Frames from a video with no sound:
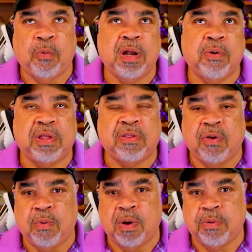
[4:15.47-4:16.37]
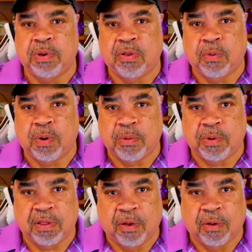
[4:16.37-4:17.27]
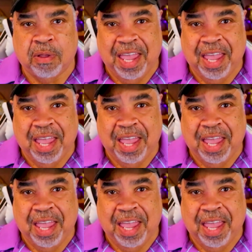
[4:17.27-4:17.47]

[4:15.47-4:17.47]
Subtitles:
What do we do? What do we do? What do we do?